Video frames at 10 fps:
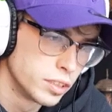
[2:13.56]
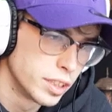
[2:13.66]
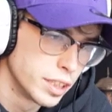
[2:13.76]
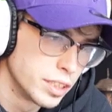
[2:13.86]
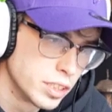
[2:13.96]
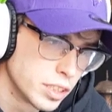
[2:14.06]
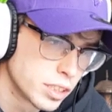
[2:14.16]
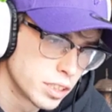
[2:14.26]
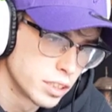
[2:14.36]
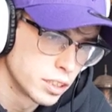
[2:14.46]

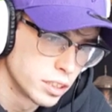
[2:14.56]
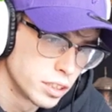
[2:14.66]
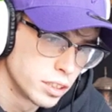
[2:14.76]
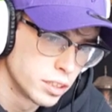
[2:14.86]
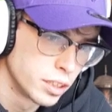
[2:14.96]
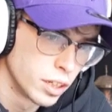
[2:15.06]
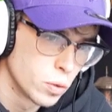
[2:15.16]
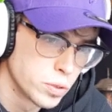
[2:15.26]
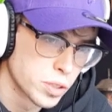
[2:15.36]
is, to no one's